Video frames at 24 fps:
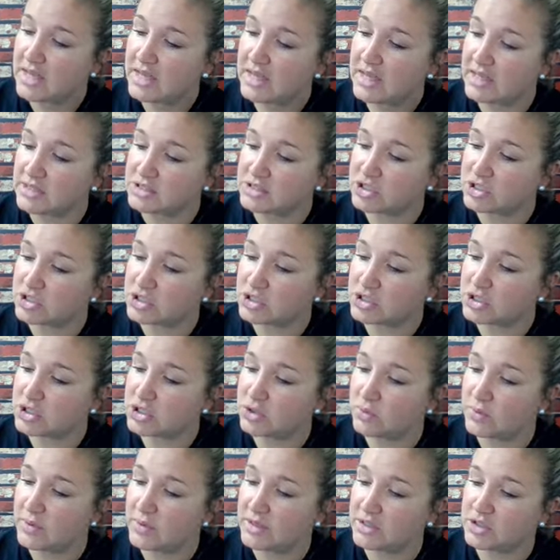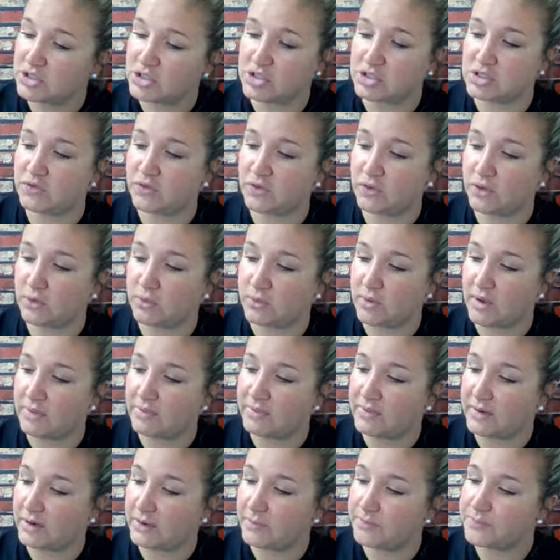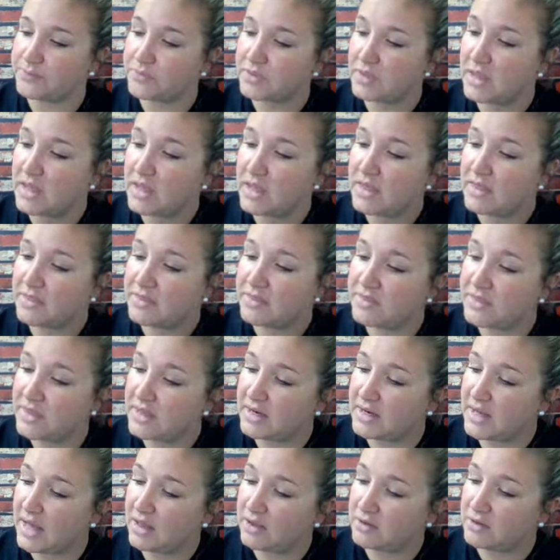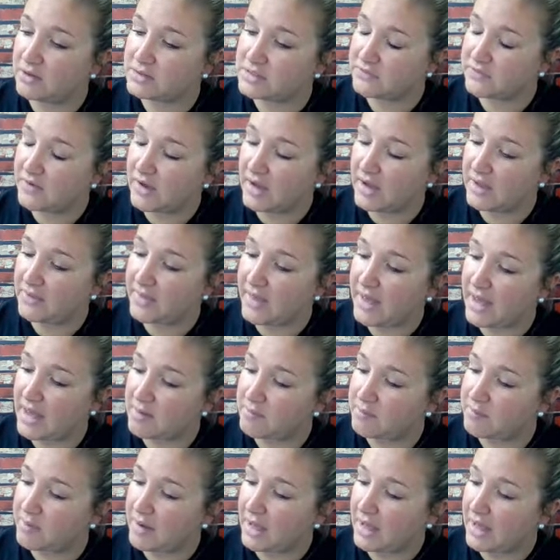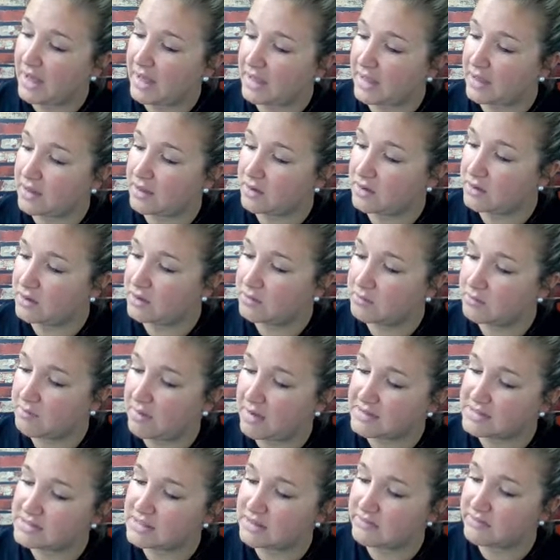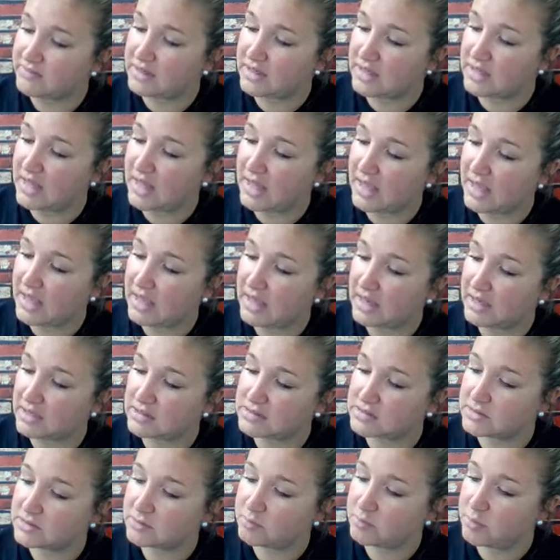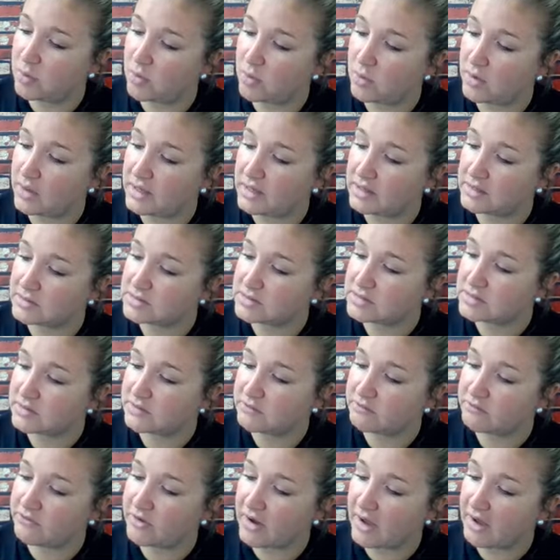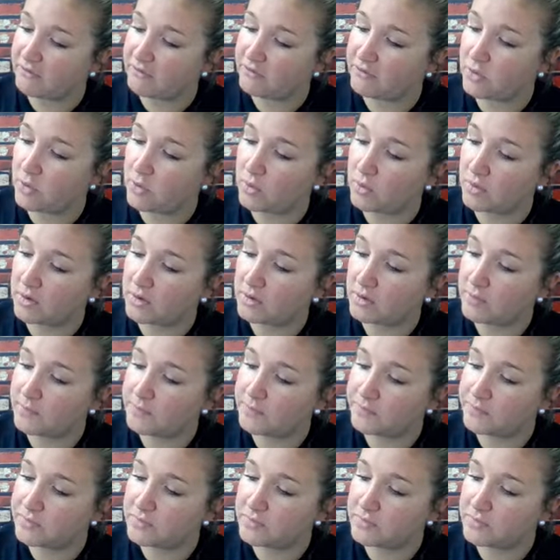is 2 inches for the red there. Then I'll divide that by my 78.54.